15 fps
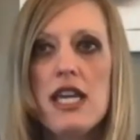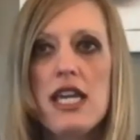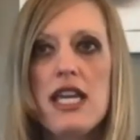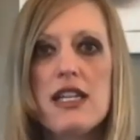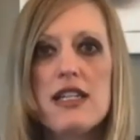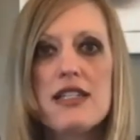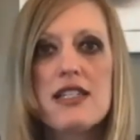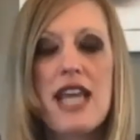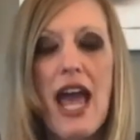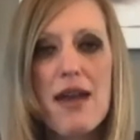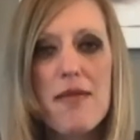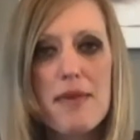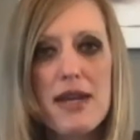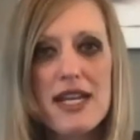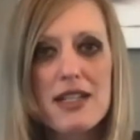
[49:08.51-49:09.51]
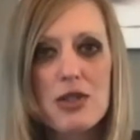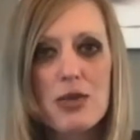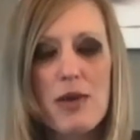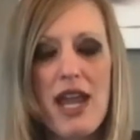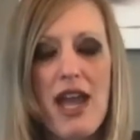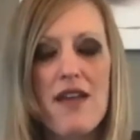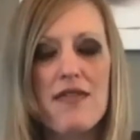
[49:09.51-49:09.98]
In 10 minutes,
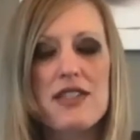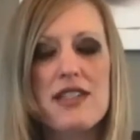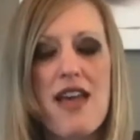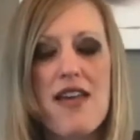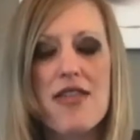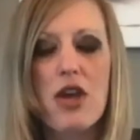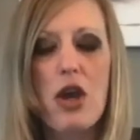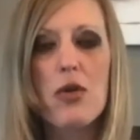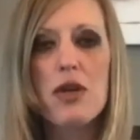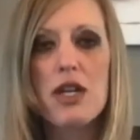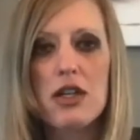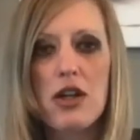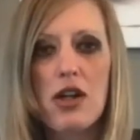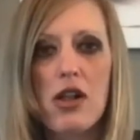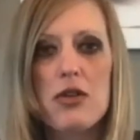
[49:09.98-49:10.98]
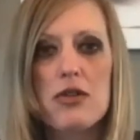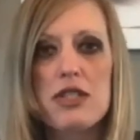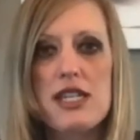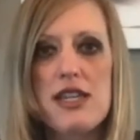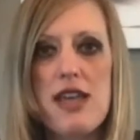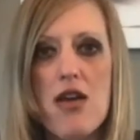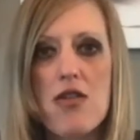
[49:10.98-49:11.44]
we have Seth Godin
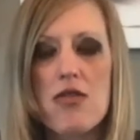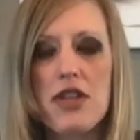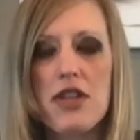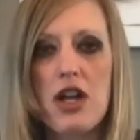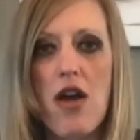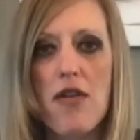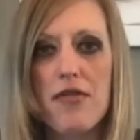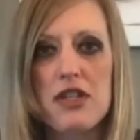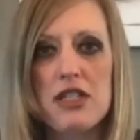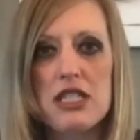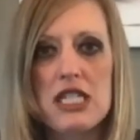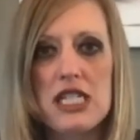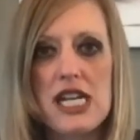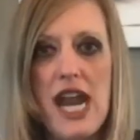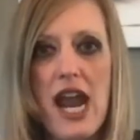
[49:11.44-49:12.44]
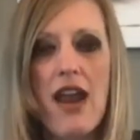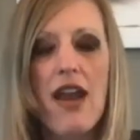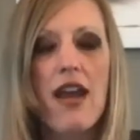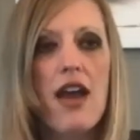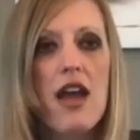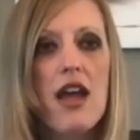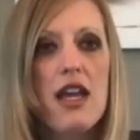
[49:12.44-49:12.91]
closing out the conference
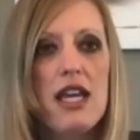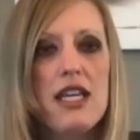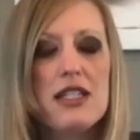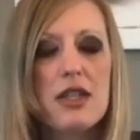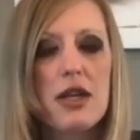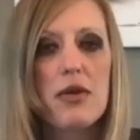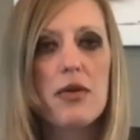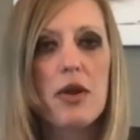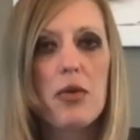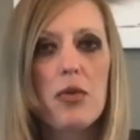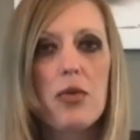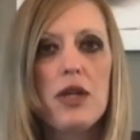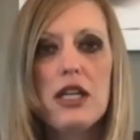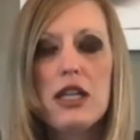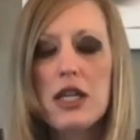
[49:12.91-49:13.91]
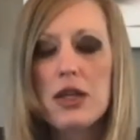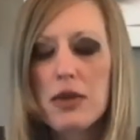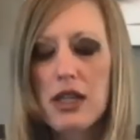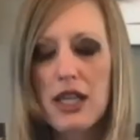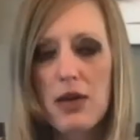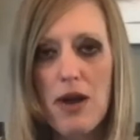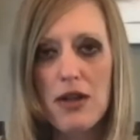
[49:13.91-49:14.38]
today. He's a really,
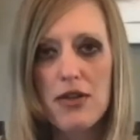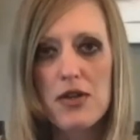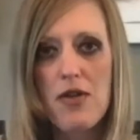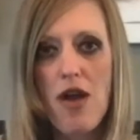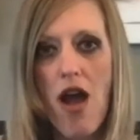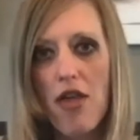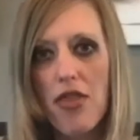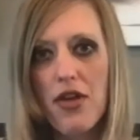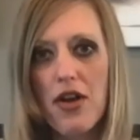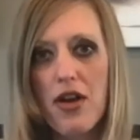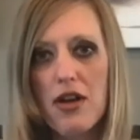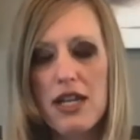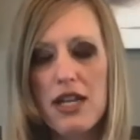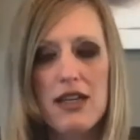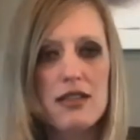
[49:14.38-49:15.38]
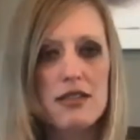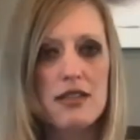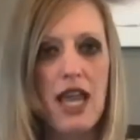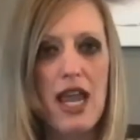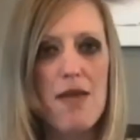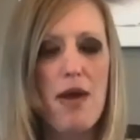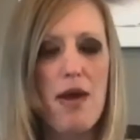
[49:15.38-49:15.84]
really well-known author. He's
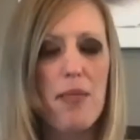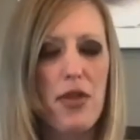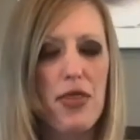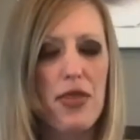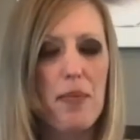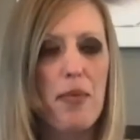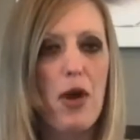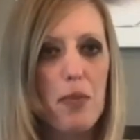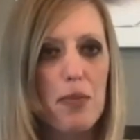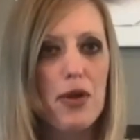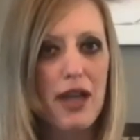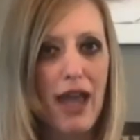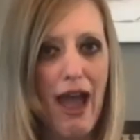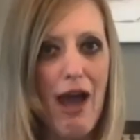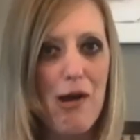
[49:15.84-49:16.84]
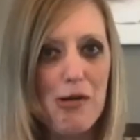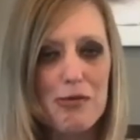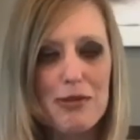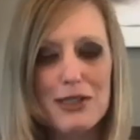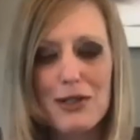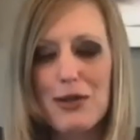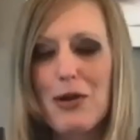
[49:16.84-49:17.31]
came up with the purple cow.
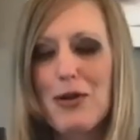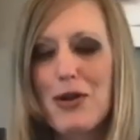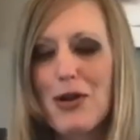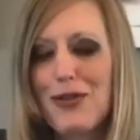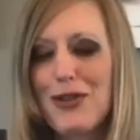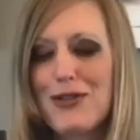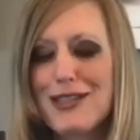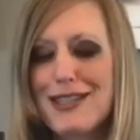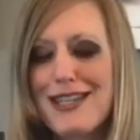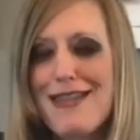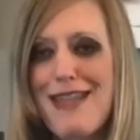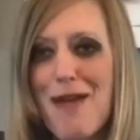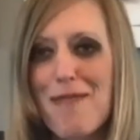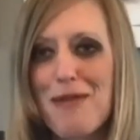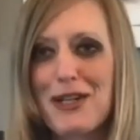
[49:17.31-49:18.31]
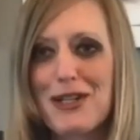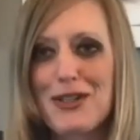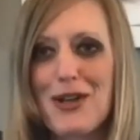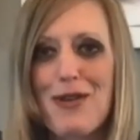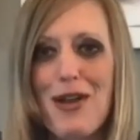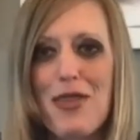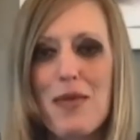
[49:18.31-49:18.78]
So don't know if you've seen that
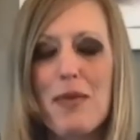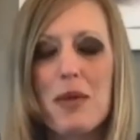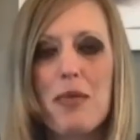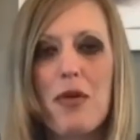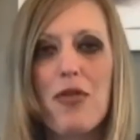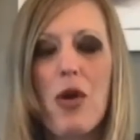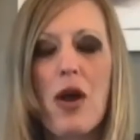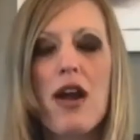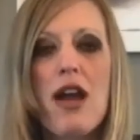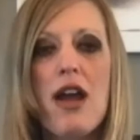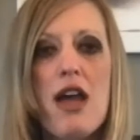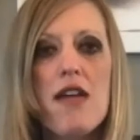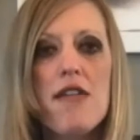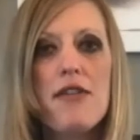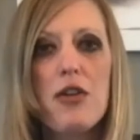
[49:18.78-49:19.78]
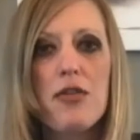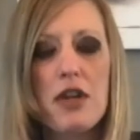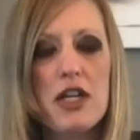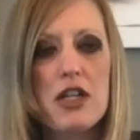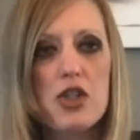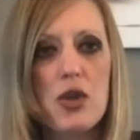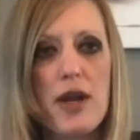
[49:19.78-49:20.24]
picture, read the book before. Feel
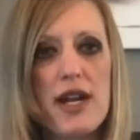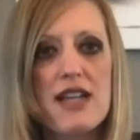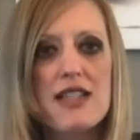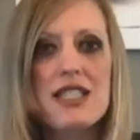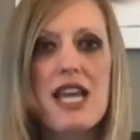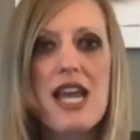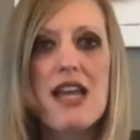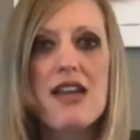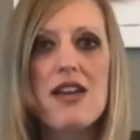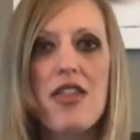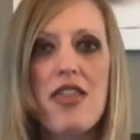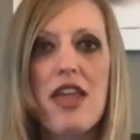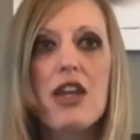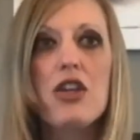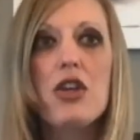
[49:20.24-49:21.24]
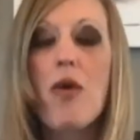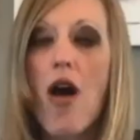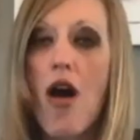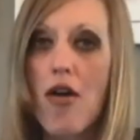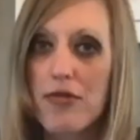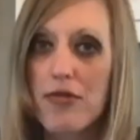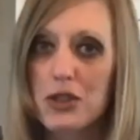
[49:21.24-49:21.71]
free to join us. And thank you
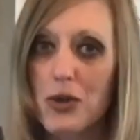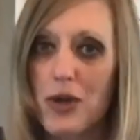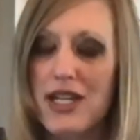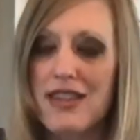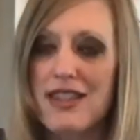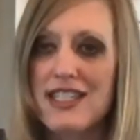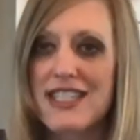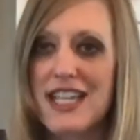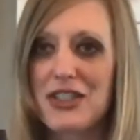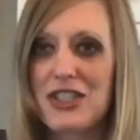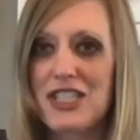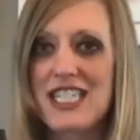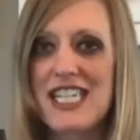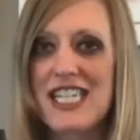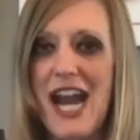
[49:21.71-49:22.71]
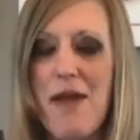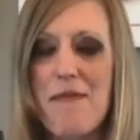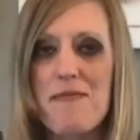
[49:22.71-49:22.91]
all for joining the session today.